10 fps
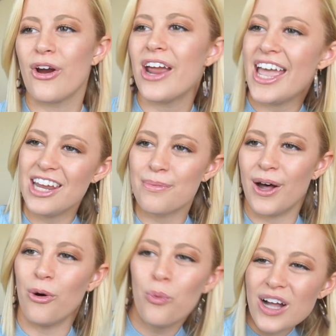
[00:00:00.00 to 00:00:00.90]
Or
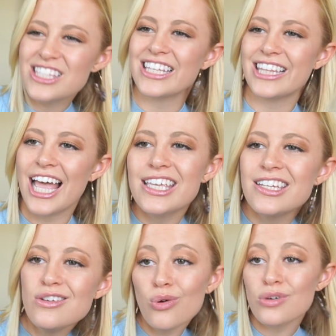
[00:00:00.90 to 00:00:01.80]
Annabelle, what's it like
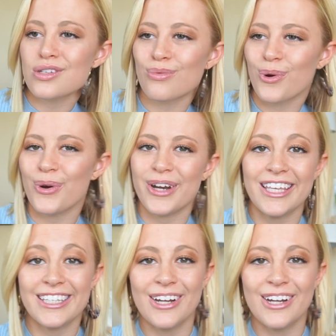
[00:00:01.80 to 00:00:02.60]
in your sorority?